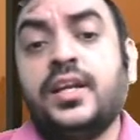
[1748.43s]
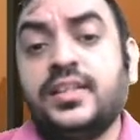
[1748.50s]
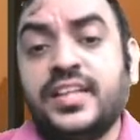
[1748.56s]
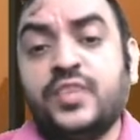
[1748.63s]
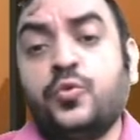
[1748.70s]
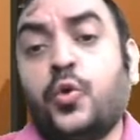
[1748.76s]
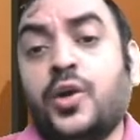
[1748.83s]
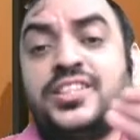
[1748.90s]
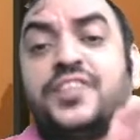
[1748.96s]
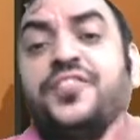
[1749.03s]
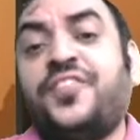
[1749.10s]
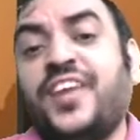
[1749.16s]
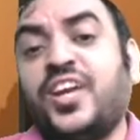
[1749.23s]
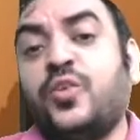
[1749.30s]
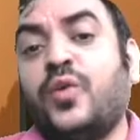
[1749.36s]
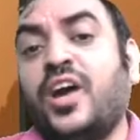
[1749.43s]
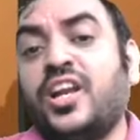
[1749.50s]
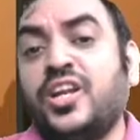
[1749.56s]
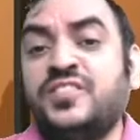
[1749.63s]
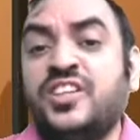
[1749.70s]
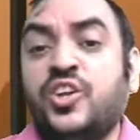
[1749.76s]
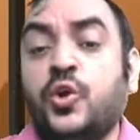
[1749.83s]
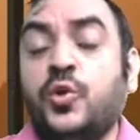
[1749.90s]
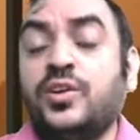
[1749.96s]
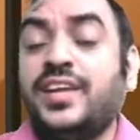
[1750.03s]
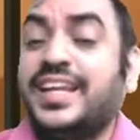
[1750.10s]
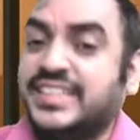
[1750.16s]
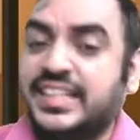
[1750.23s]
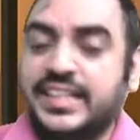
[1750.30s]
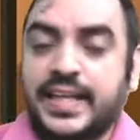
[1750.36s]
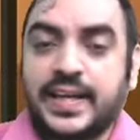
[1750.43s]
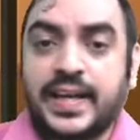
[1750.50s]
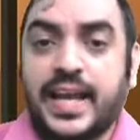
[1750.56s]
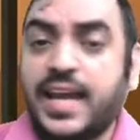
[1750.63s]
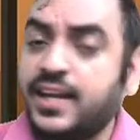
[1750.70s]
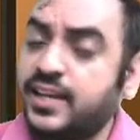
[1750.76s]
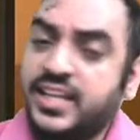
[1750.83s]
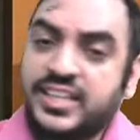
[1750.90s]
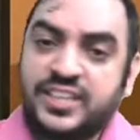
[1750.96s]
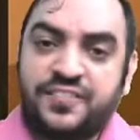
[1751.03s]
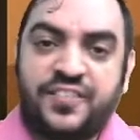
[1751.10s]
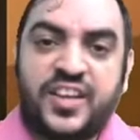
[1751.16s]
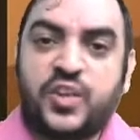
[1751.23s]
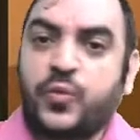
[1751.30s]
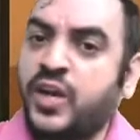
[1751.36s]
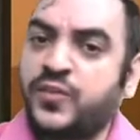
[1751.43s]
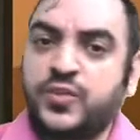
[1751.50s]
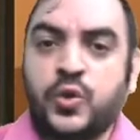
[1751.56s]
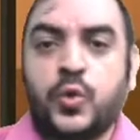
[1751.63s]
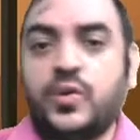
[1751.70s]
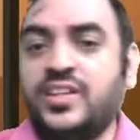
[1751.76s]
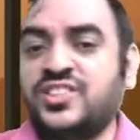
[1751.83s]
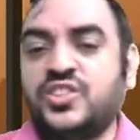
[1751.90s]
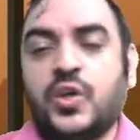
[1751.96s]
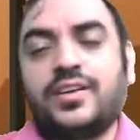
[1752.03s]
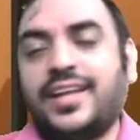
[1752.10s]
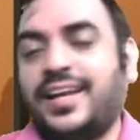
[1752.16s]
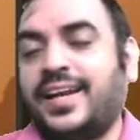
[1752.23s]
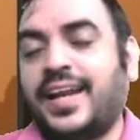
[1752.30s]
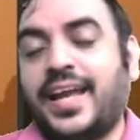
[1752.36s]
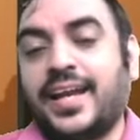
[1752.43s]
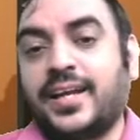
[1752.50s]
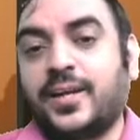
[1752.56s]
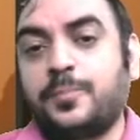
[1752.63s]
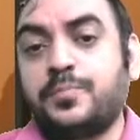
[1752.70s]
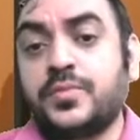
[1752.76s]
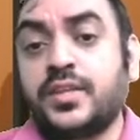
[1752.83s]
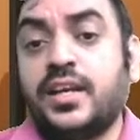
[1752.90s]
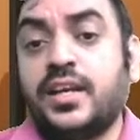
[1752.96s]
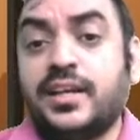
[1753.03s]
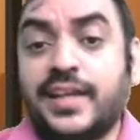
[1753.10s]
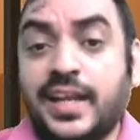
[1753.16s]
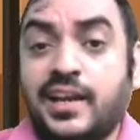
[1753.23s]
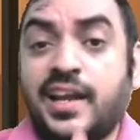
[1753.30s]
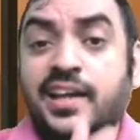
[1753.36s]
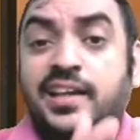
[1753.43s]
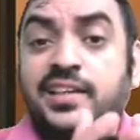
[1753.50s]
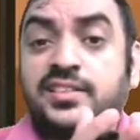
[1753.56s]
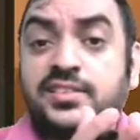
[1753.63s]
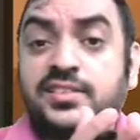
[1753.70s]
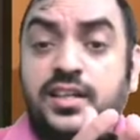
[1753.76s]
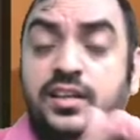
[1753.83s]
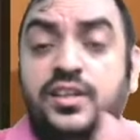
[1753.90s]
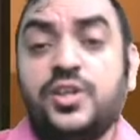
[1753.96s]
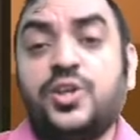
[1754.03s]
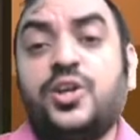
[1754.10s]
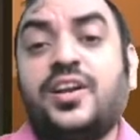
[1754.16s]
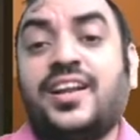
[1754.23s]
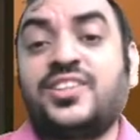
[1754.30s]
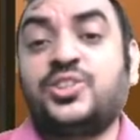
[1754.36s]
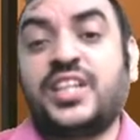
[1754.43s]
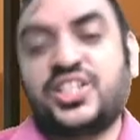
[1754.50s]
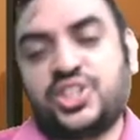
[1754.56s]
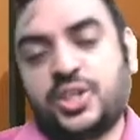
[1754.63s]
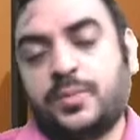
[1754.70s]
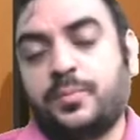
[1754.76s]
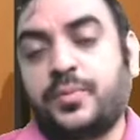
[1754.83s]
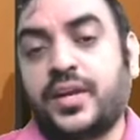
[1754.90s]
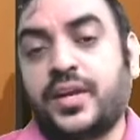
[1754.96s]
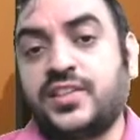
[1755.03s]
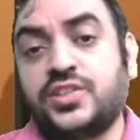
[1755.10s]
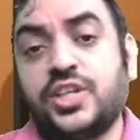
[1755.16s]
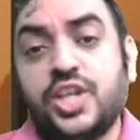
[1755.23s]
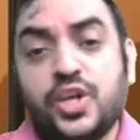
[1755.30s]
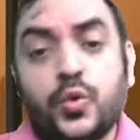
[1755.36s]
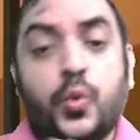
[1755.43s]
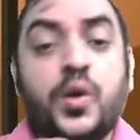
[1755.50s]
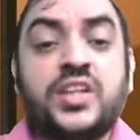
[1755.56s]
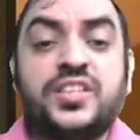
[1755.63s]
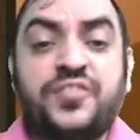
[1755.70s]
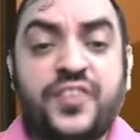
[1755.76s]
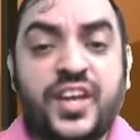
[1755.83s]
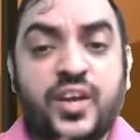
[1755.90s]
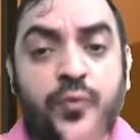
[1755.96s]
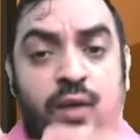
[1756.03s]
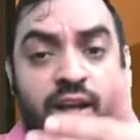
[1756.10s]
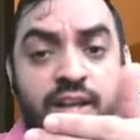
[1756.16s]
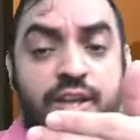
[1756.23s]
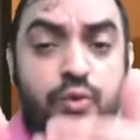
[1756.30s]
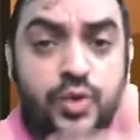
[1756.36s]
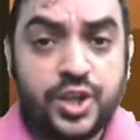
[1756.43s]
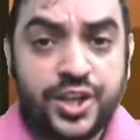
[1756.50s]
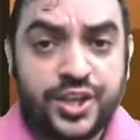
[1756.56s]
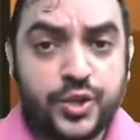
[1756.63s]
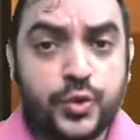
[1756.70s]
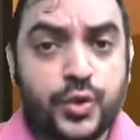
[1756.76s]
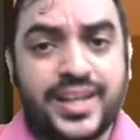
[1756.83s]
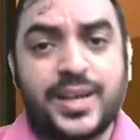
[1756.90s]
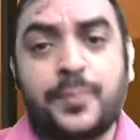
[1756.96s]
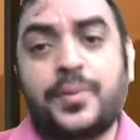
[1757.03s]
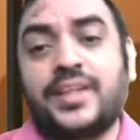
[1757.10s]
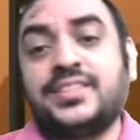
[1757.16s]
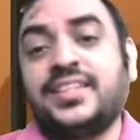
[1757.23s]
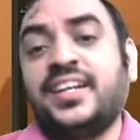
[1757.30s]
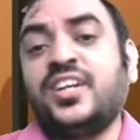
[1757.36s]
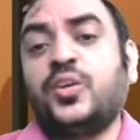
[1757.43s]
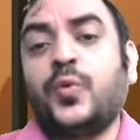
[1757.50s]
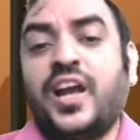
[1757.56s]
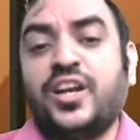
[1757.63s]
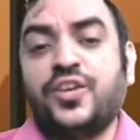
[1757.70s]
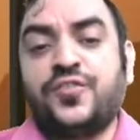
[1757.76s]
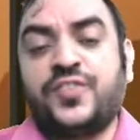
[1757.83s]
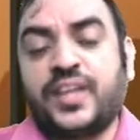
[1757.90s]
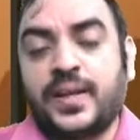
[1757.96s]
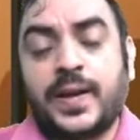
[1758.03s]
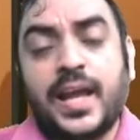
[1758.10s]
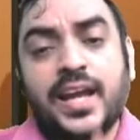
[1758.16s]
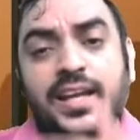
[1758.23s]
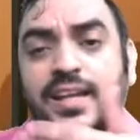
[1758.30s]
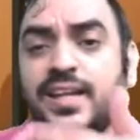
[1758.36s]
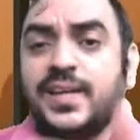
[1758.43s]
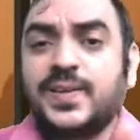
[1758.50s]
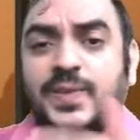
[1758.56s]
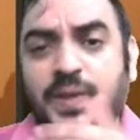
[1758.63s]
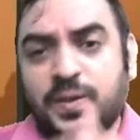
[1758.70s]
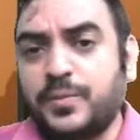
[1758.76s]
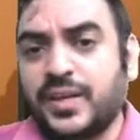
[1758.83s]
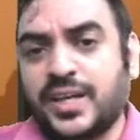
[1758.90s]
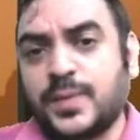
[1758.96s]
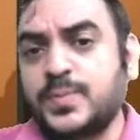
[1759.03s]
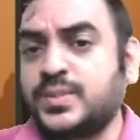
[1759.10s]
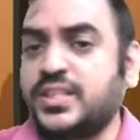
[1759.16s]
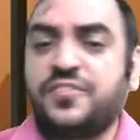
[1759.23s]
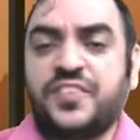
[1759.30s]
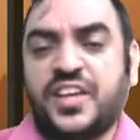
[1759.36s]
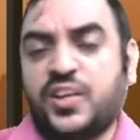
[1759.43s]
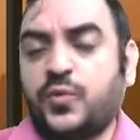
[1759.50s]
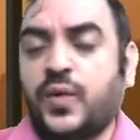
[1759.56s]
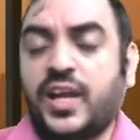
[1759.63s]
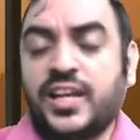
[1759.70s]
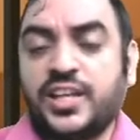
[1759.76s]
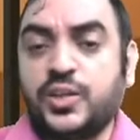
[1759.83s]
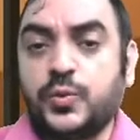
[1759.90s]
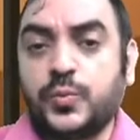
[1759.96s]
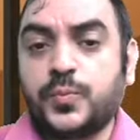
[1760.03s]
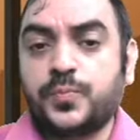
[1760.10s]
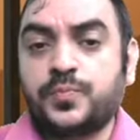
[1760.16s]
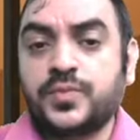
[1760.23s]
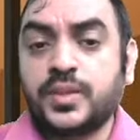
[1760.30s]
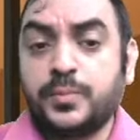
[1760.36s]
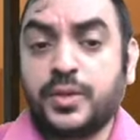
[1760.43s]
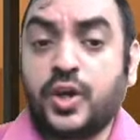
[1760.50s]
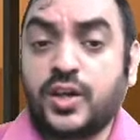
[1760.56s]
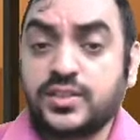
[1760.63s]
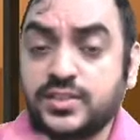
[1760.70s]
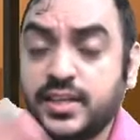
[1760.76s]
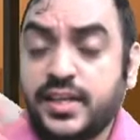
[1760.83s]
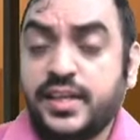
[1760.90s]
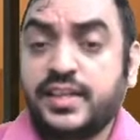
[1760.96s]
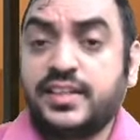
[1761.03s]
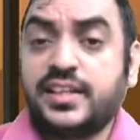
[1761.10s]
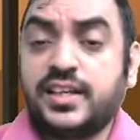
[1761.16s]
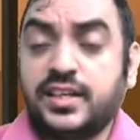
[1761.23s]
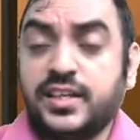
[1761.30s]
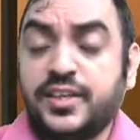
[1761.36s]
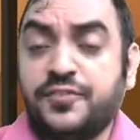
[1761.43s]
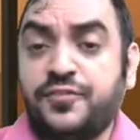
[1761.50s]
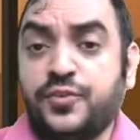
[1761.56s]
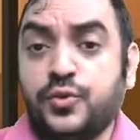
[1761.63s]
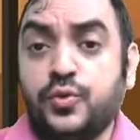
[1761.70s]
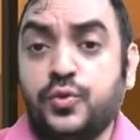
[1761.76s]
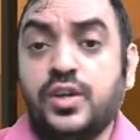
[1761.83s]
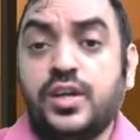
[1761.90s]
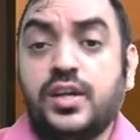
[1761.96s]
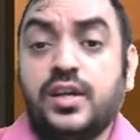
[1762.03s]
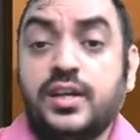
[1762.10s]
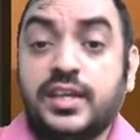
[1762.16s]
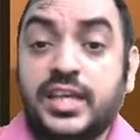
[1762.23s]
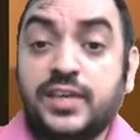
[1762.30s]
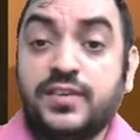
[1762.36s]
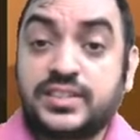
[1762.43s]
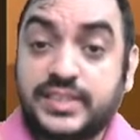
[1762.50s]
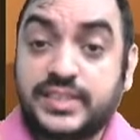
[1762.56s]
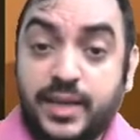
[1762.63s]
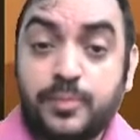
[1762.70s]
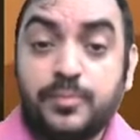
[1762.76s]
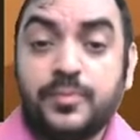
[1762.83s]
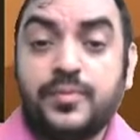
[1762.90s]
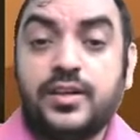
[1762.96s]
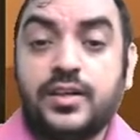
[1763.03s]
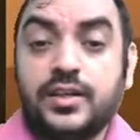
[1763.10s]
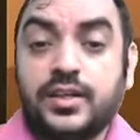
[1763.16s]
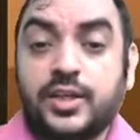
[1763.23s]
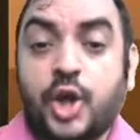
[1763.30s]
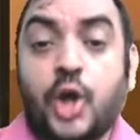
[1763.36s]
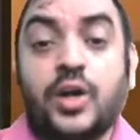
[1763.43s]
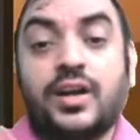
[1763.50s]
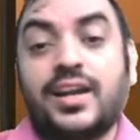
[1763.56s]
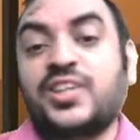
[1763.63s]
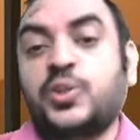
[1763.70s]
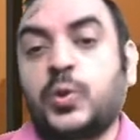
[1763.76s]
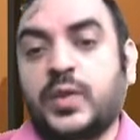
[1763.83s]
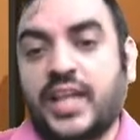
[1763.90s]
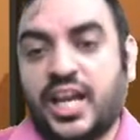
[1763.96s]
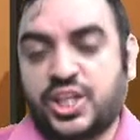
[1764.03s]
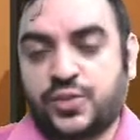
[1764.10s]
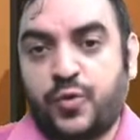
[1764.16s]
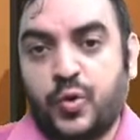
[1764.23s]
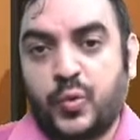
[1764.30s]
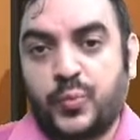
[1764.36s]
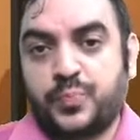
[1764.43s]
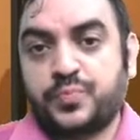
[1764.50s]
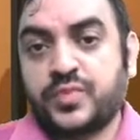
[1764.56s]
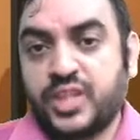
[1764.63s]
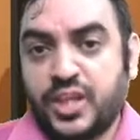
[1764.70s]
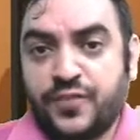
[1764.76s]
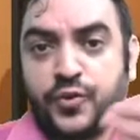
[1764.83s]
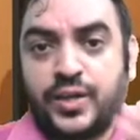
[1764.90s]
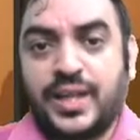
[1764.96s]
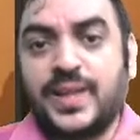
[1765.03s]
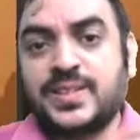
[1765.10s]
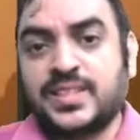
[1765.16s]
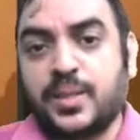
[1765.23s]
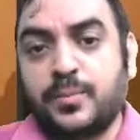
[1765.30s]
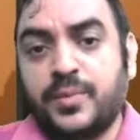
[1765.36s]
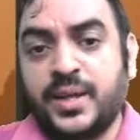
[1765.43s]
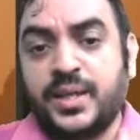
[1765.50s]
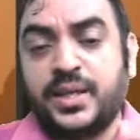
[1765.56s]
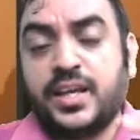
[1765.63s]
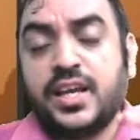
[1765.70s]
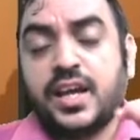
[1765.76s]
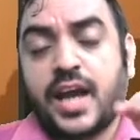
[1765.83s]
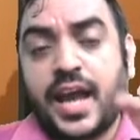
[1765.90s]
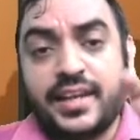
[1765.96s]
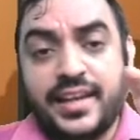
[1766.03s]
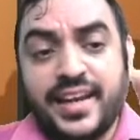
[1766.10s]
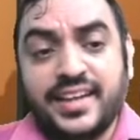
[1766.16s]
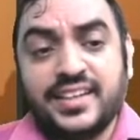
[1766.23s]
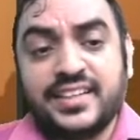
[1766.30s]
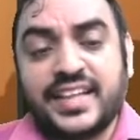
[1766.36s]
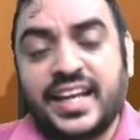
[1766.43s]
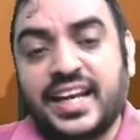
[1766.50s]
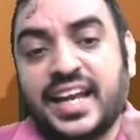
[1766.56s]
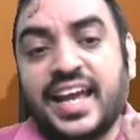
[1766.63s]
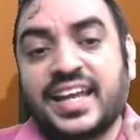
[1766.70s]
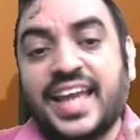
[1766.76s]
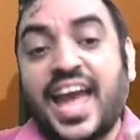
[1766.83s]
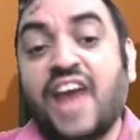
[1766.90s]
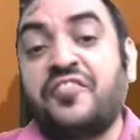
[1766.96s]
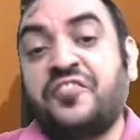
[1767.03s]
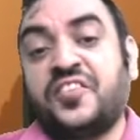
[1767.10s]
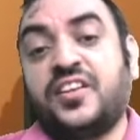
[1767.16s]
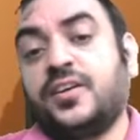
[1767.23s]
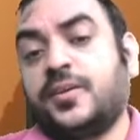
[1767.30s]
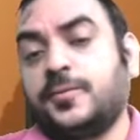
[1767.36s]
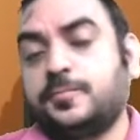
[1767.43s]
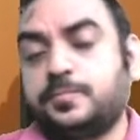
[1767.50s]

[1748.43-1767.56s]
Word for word: Then what is the fair value of the loan? Is it 10 lakh? The fair value of the loan is not 10 lakh. 10 lakh is the transaction price. What is the fair value? You take a present value of 10 lakh, that becomes the fair value. Because the if you give a same Contractual cash flow. If you tell somebody, I need 10 lakh after